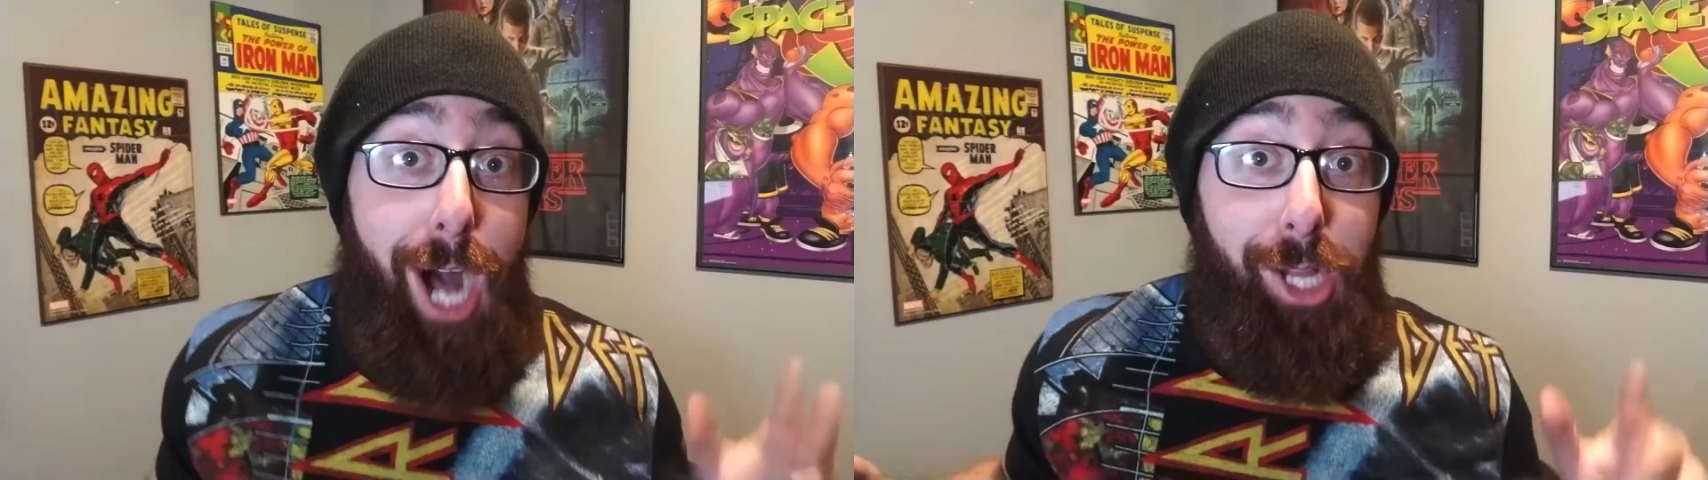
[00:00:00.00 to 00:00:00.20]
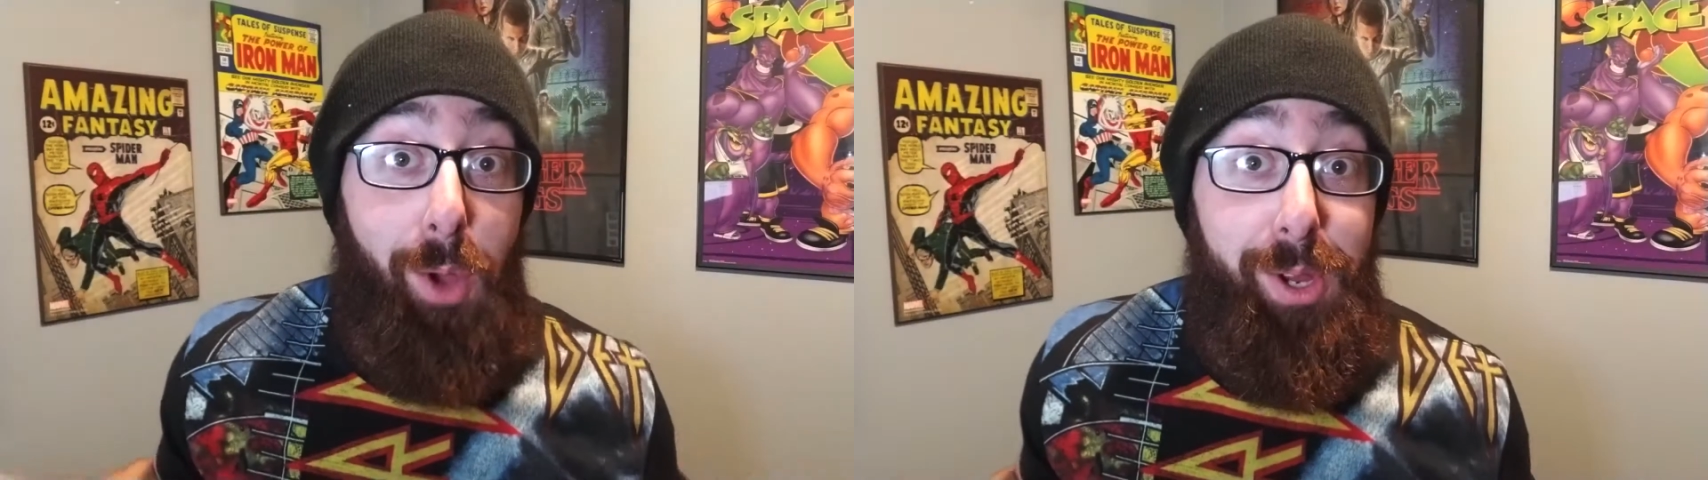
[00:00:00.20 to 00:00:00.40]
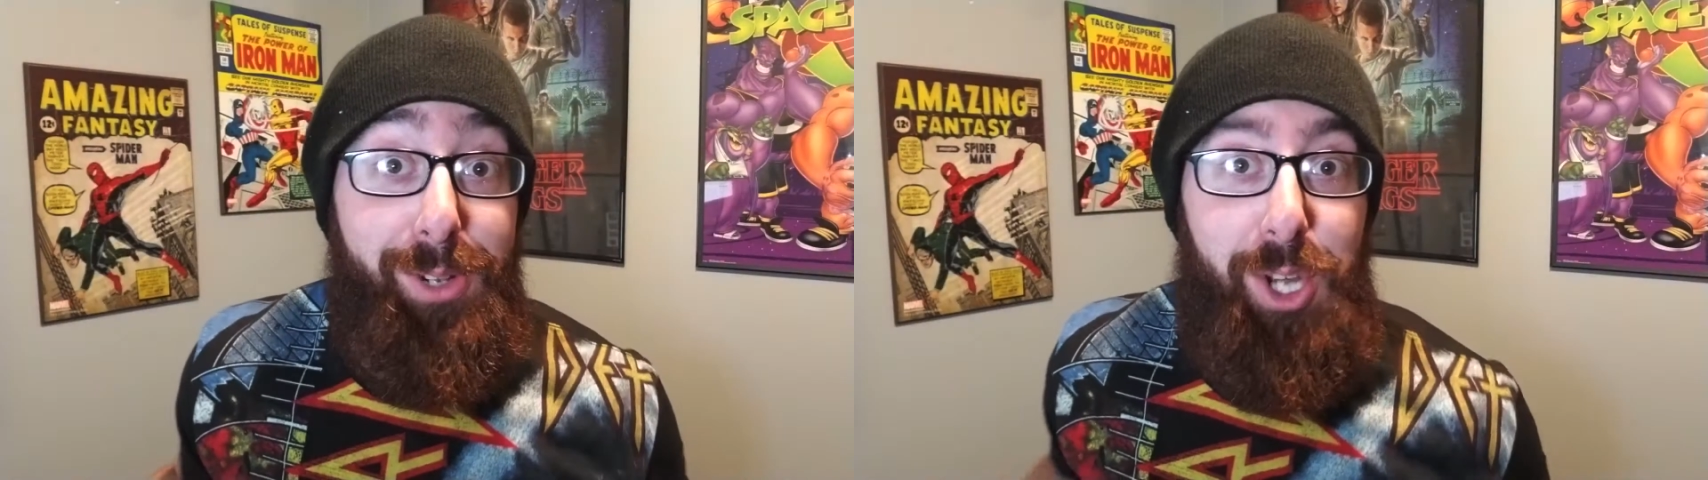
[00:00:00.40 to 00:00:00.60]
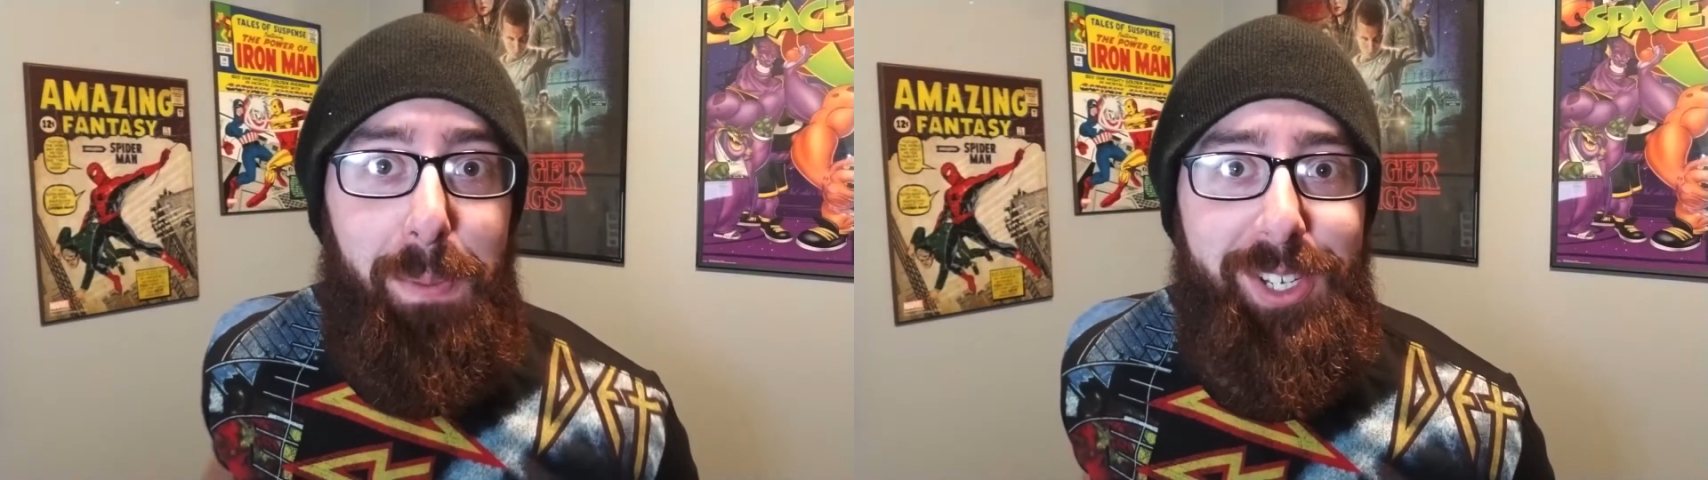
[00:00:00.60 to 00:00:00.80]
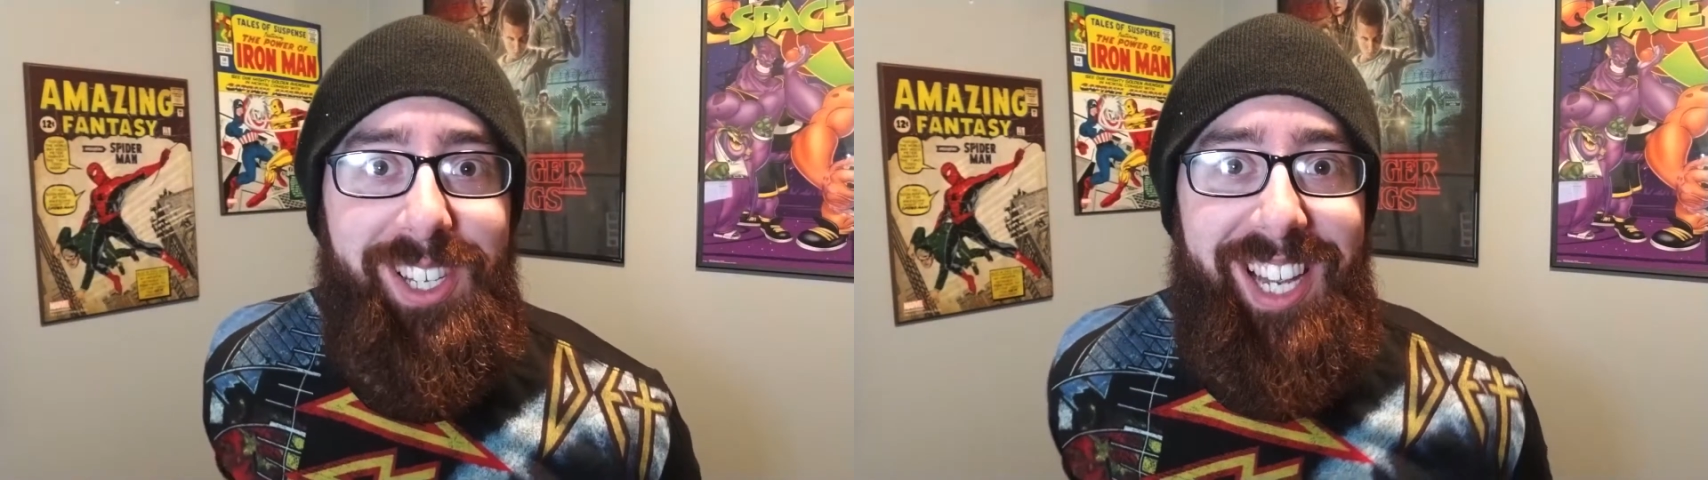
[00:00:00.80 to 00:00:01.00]
Hello
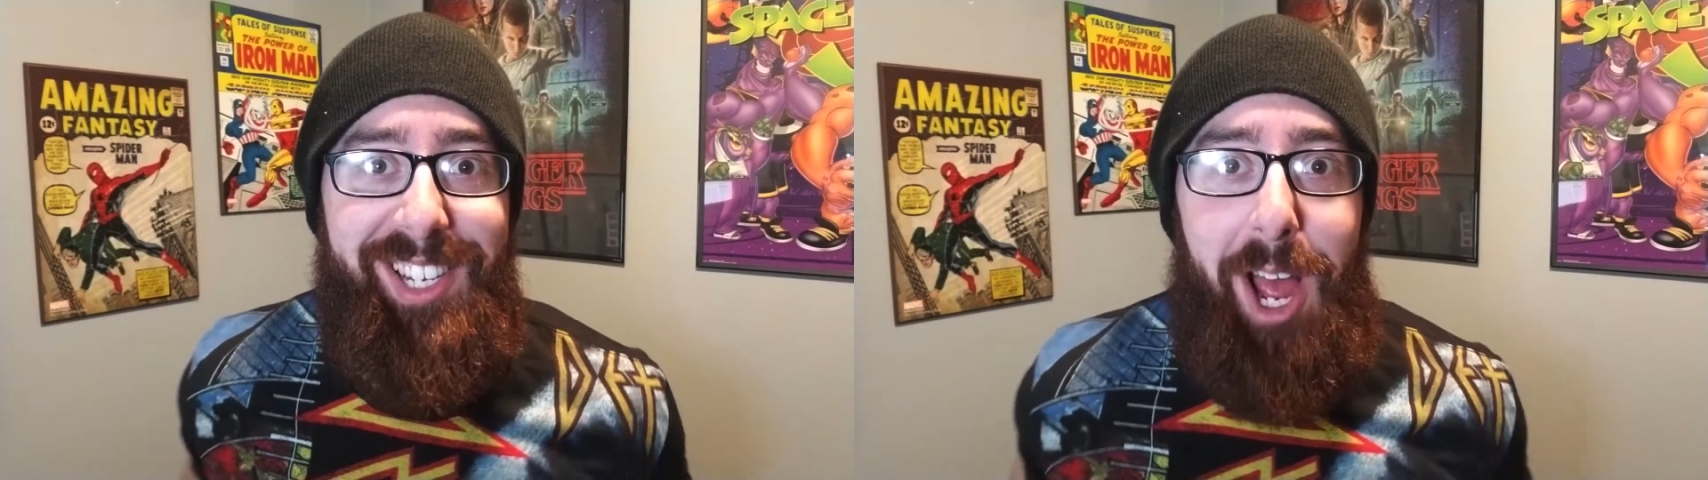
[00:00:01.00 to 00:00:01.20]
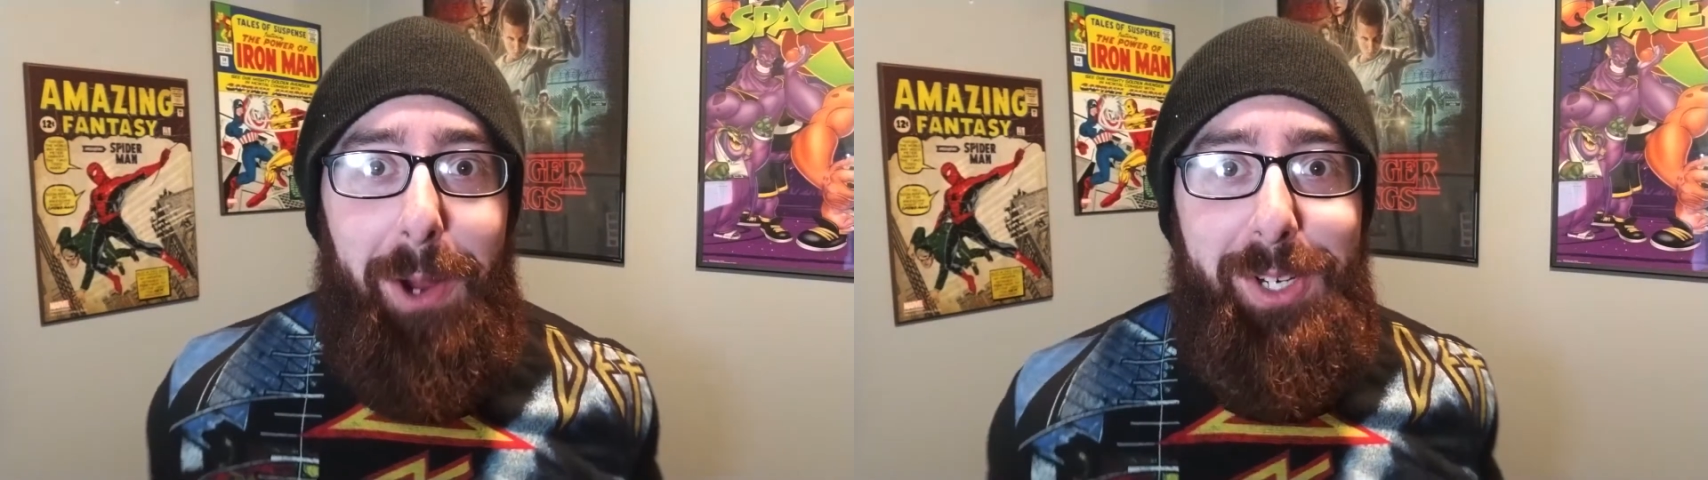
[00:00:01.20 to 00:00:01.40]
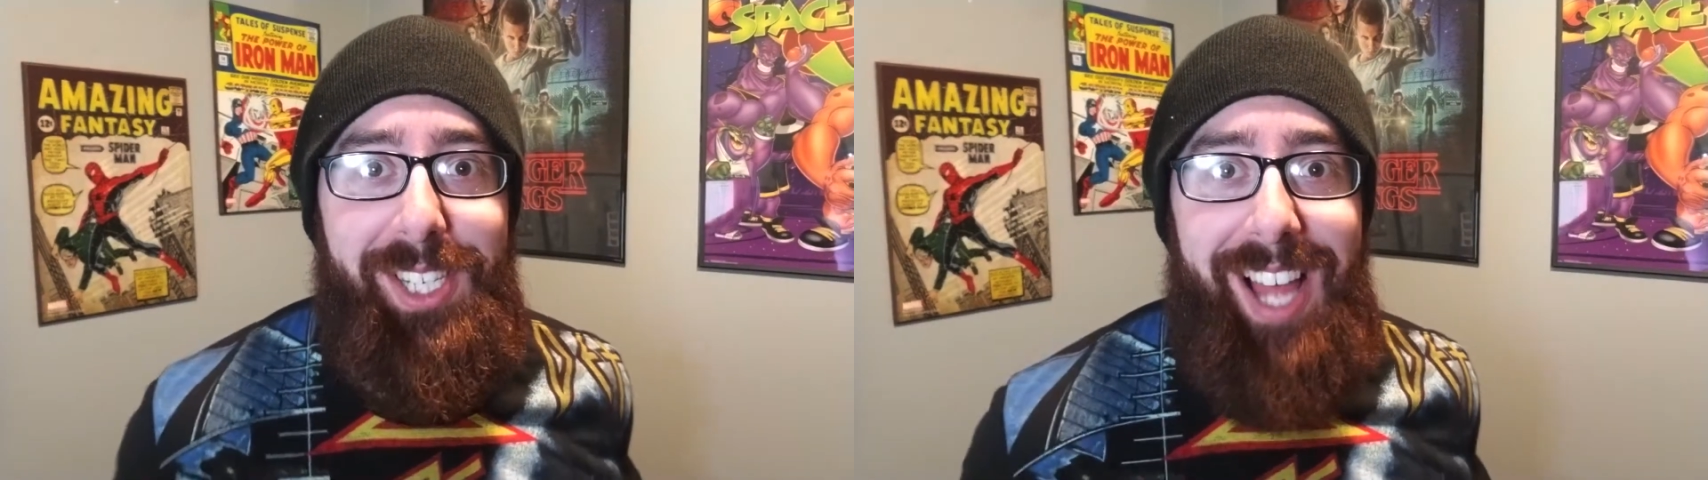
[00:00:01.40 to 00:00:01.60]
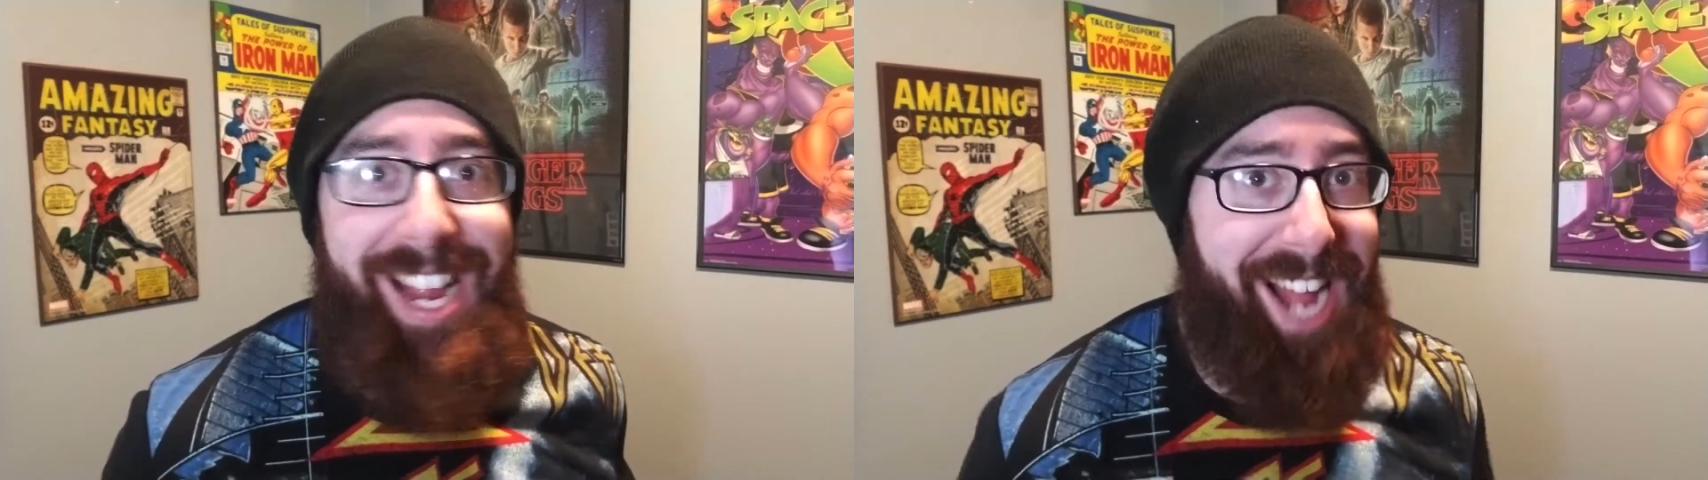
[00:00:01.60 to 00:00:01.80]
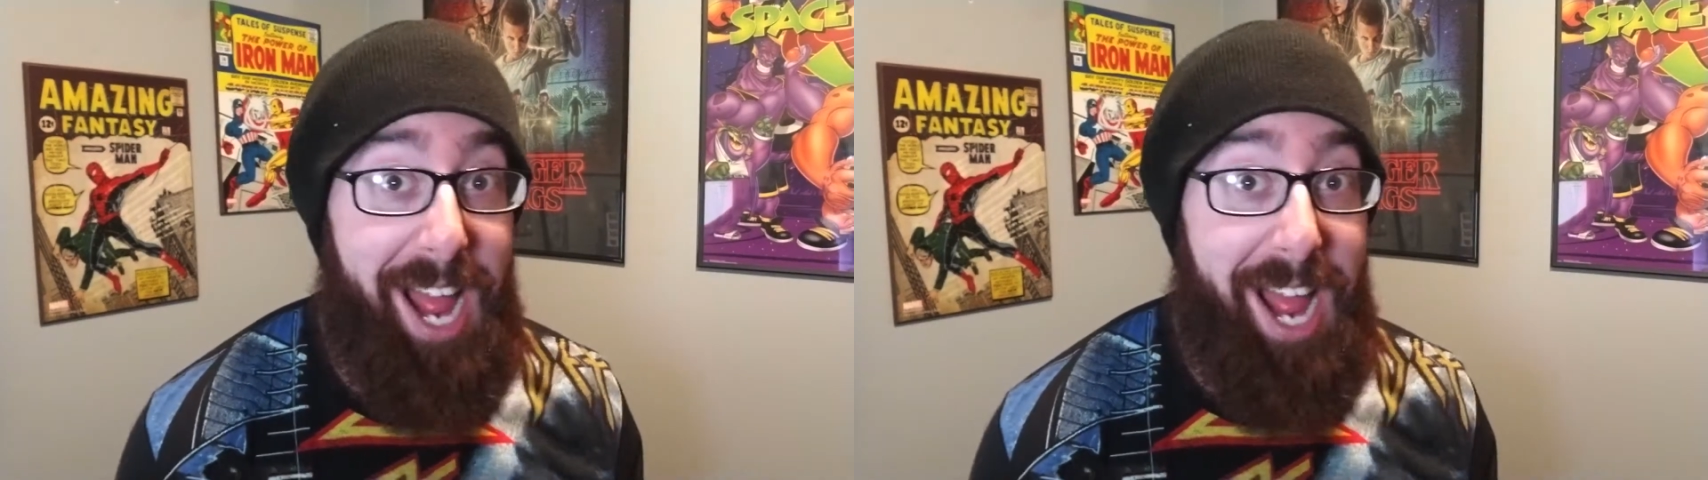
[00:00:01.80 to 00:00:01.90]
YouTubers and TikTokers alike,